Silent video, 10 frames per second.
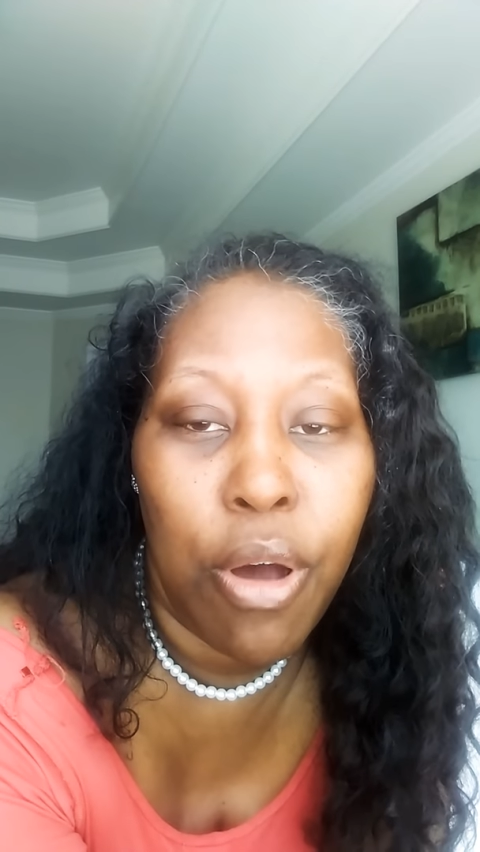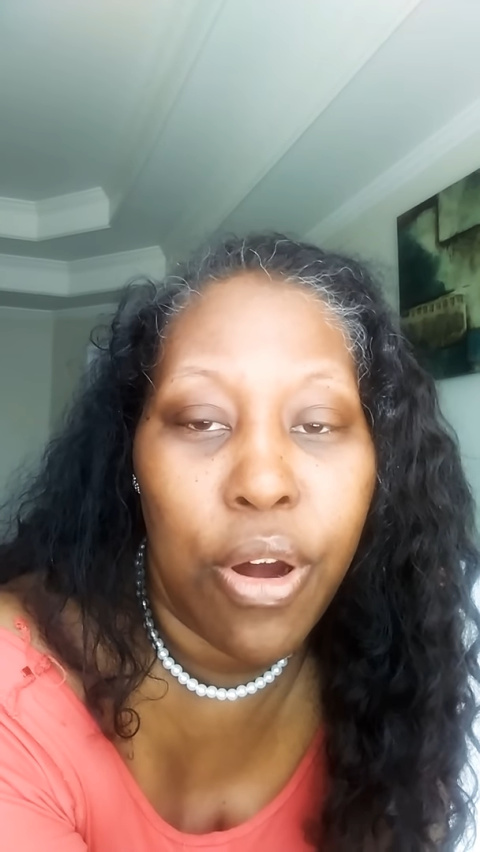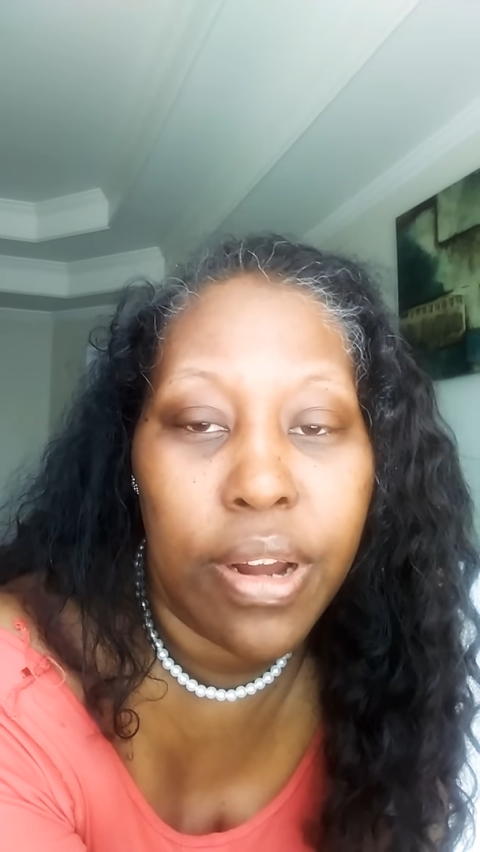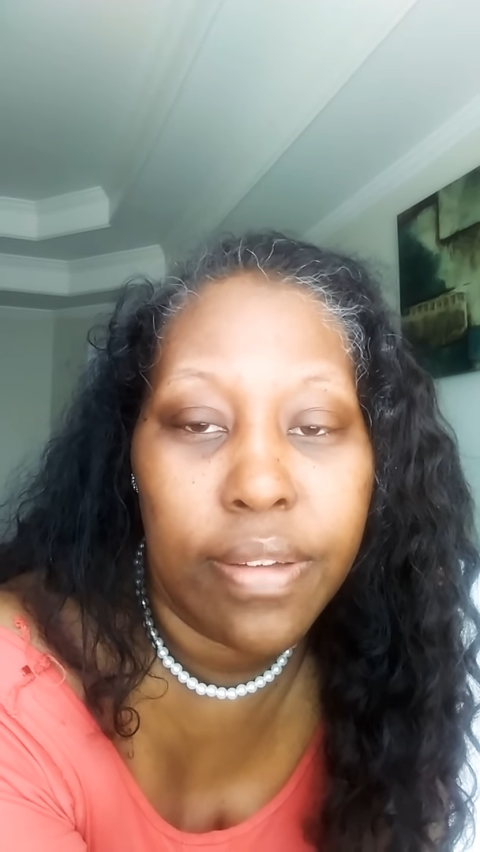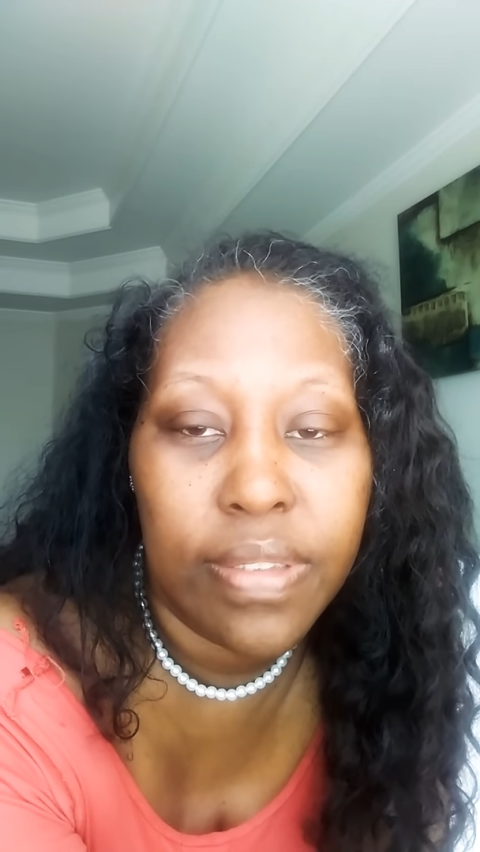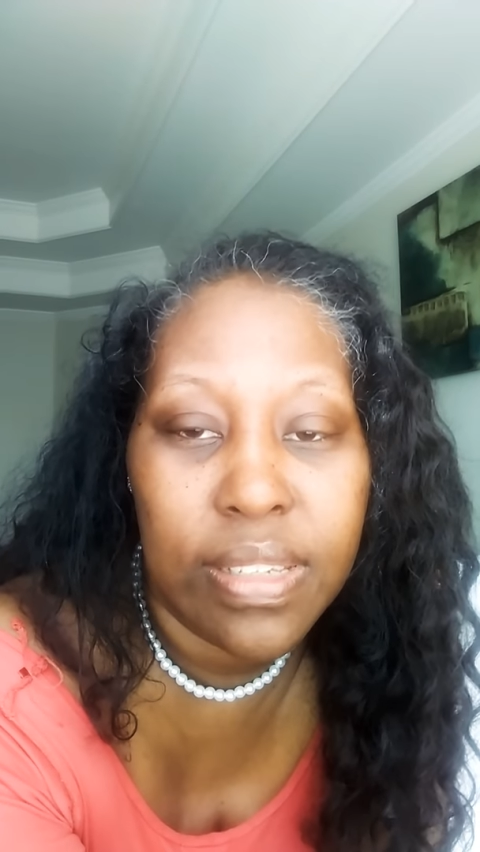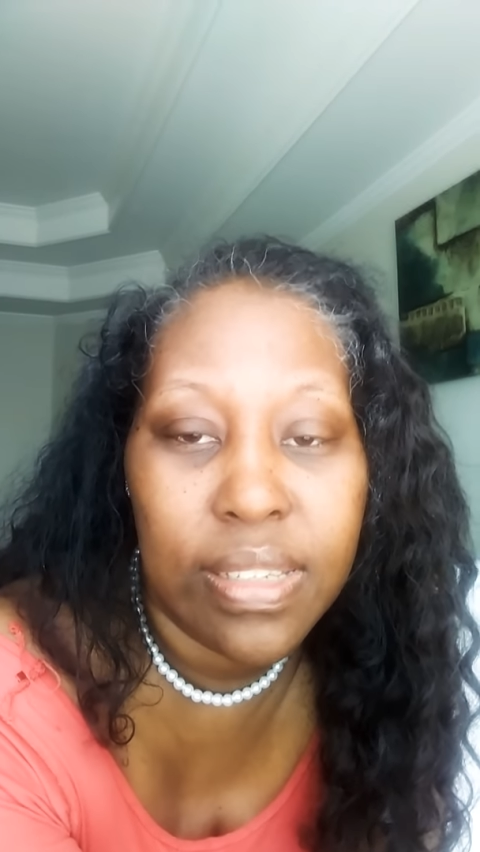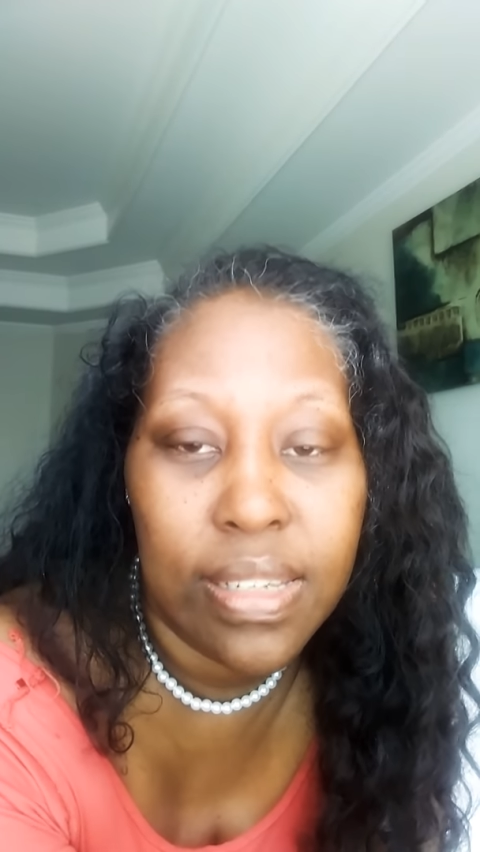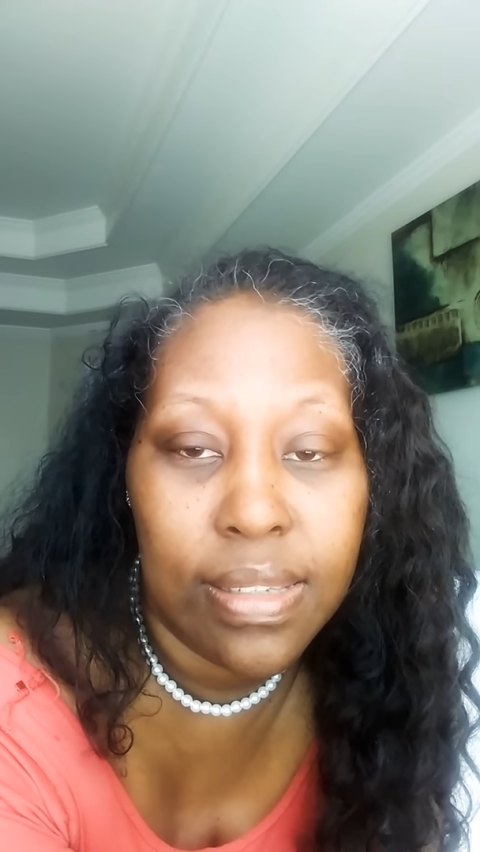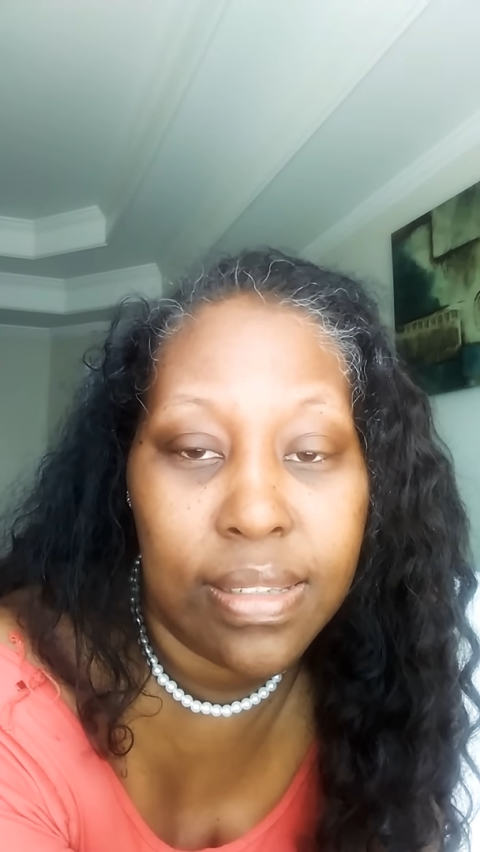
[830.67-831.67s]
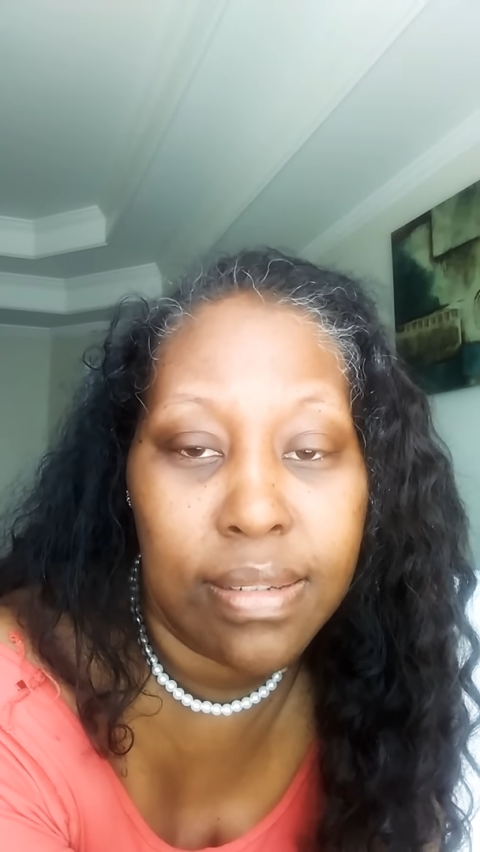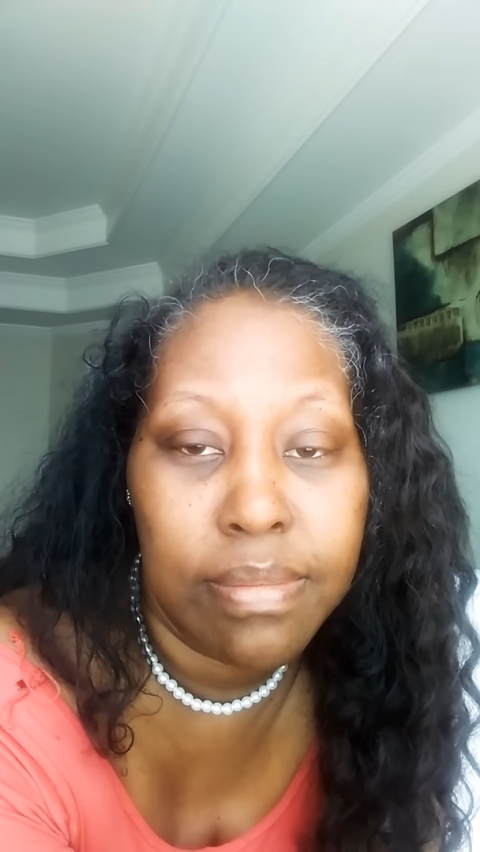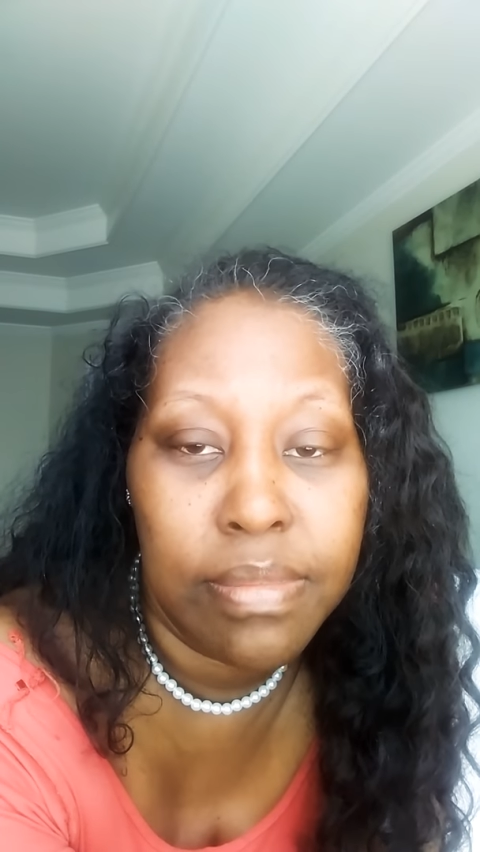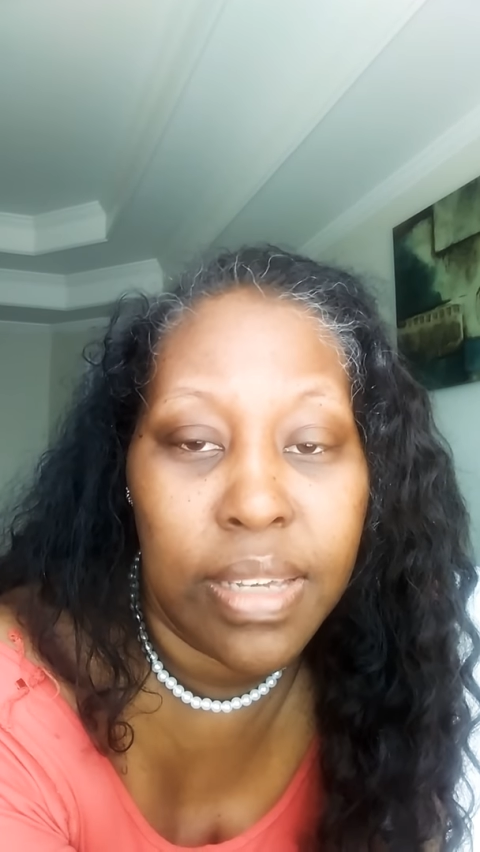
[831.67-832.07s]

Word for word: a part of the system.